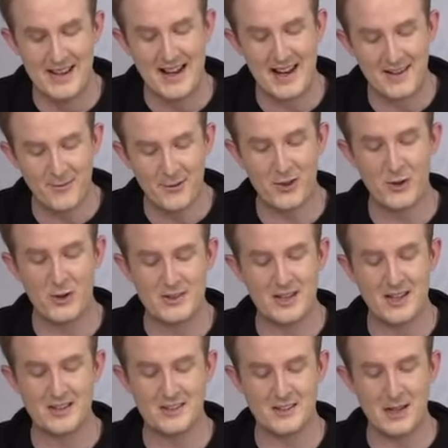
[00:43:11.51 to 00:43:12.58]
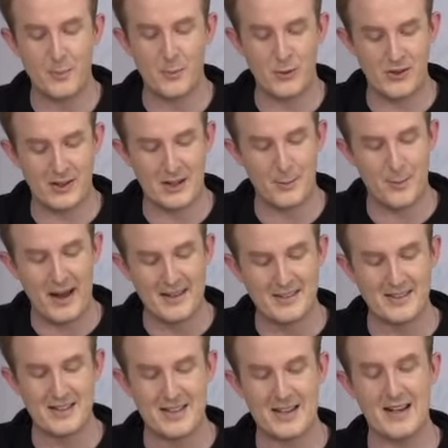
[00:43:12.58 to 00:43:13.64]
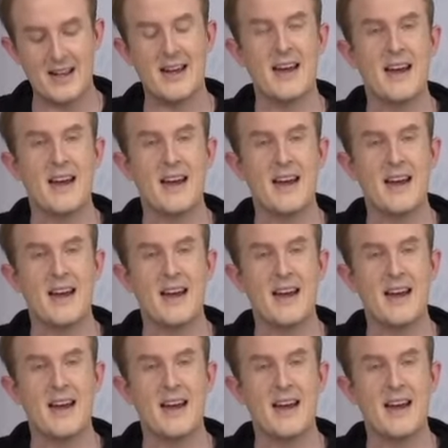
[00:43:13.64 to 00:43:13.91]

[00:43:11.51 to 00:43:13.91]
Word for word: even though it does double the capacity,